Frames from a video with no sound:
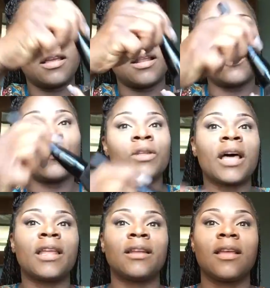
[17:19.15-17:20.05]
get a whole
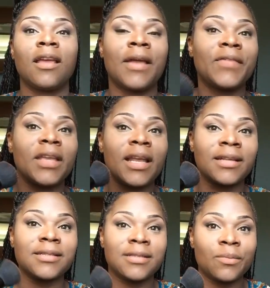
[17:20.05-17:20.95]
lot in, and then
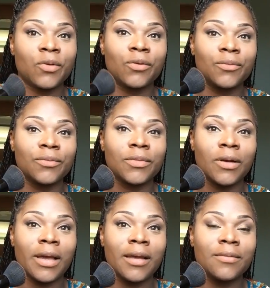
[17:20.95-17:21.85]
I stipple,
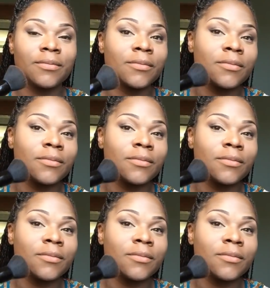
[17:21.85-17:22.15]
okay?